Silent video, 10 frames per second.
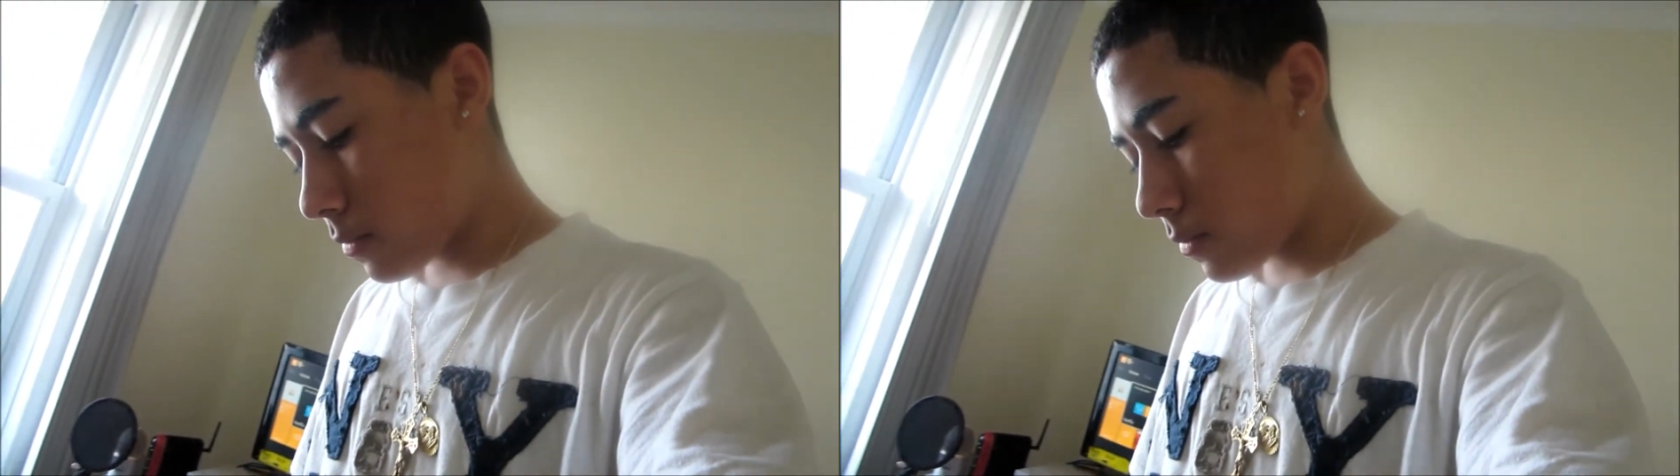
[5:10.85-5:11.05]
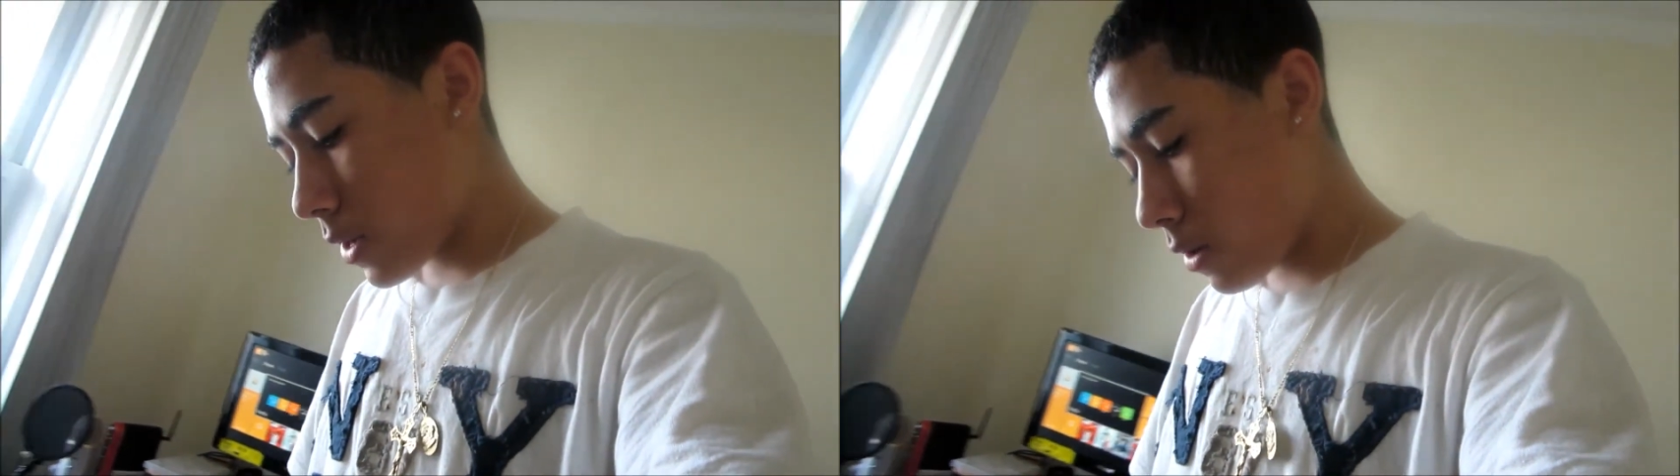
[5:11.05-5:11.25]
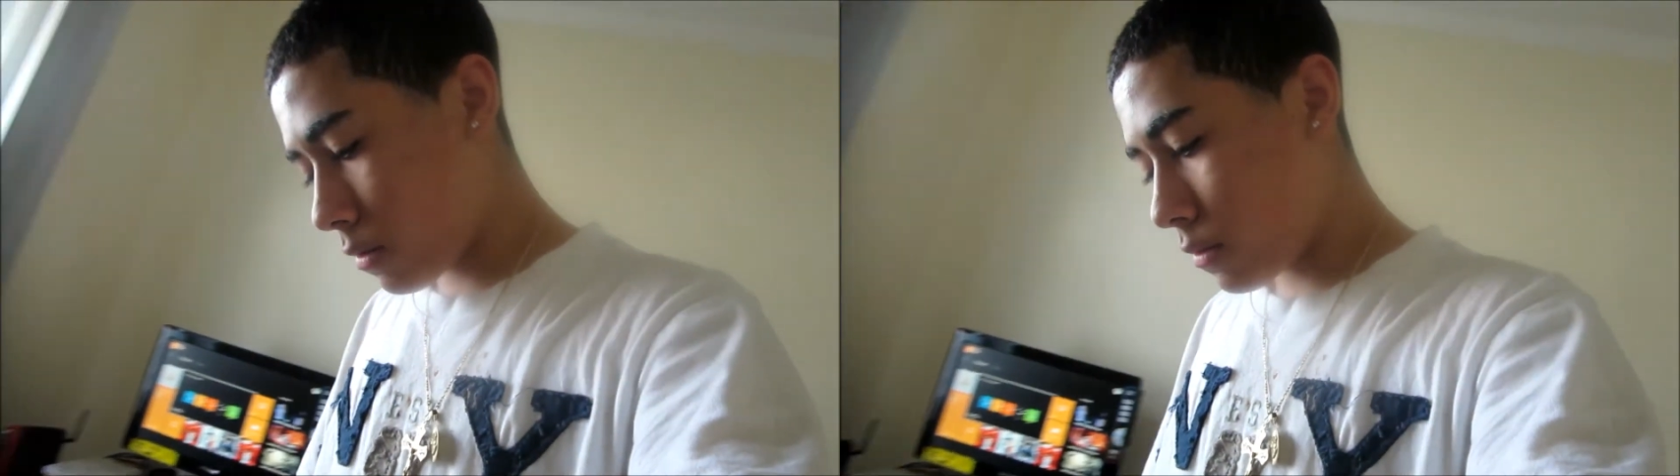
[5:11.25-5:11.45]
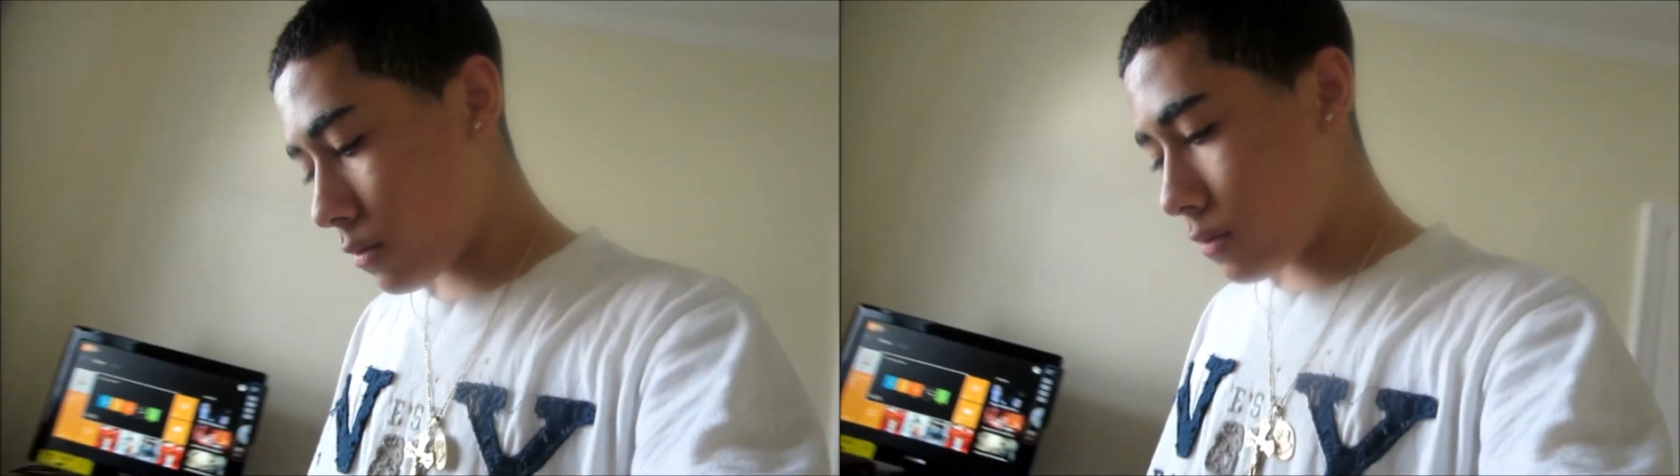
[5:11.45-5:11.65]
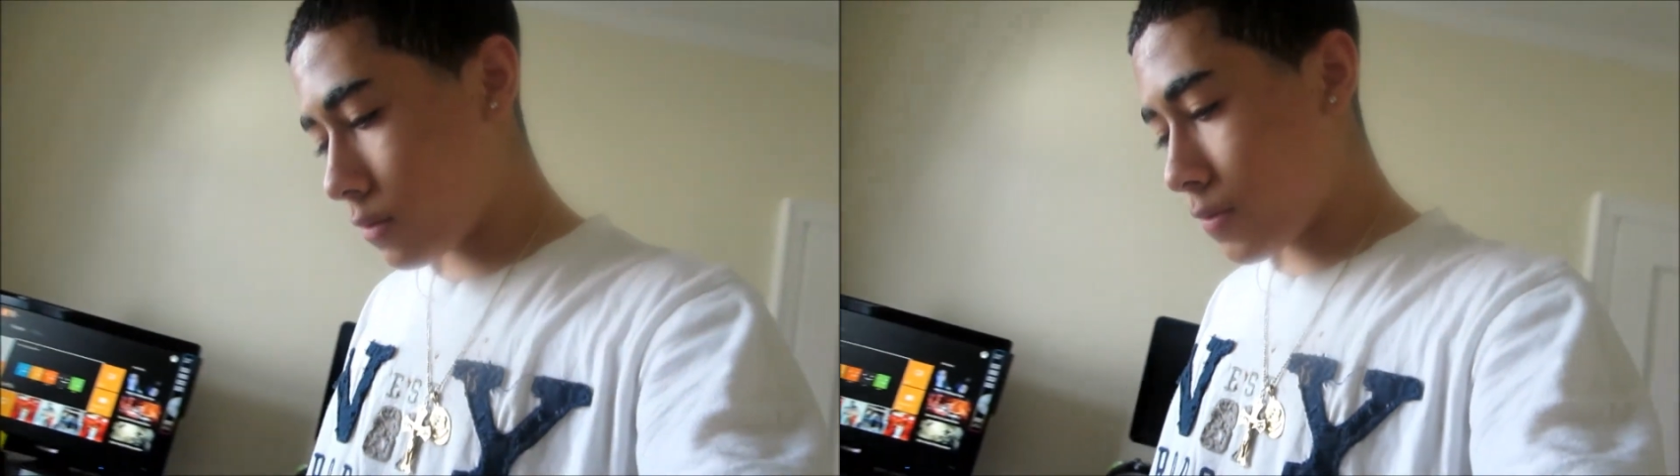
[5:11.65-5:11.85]
No?
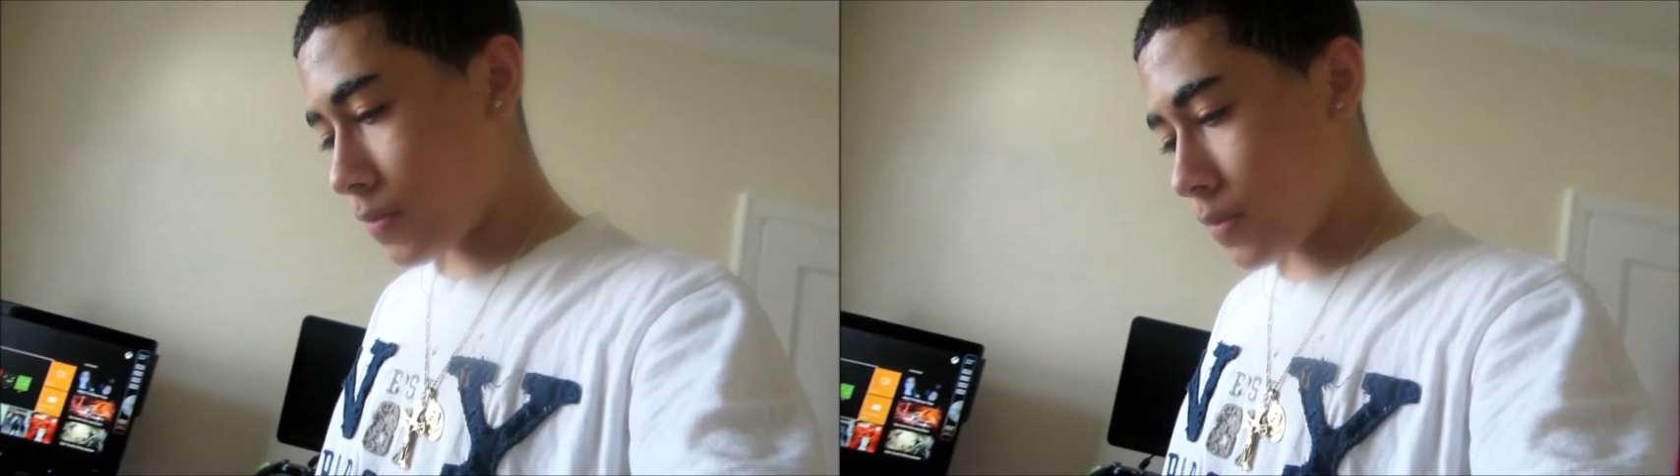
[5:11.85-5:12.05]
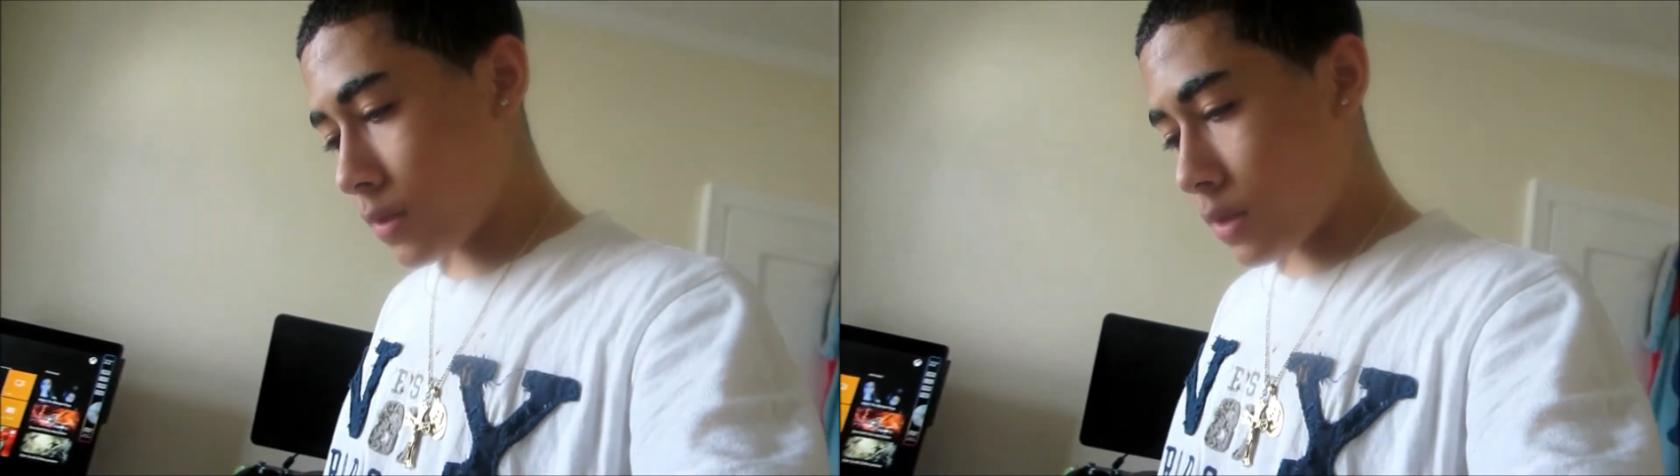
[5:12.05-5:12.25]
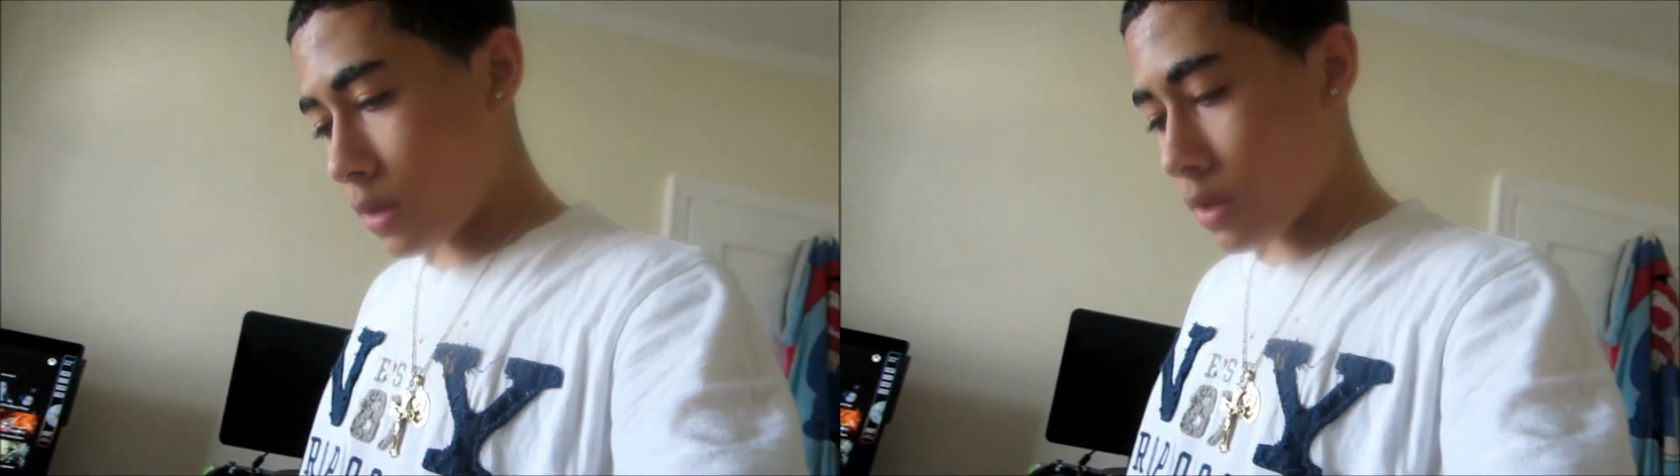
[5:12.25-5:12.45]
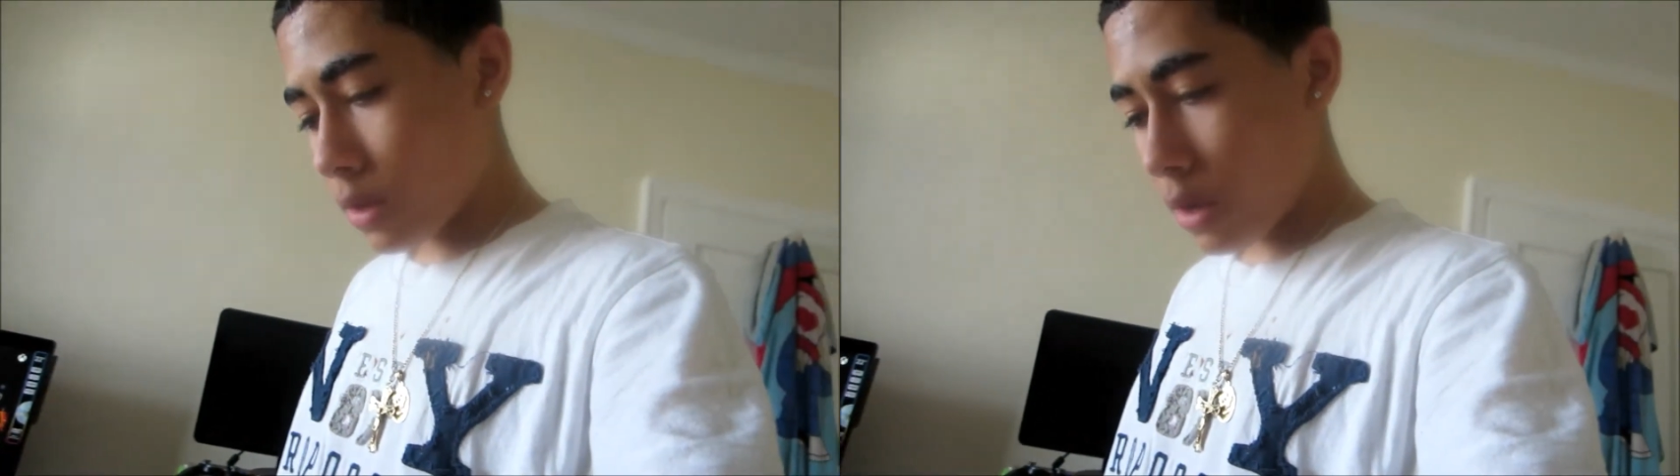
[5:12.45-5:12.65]
Go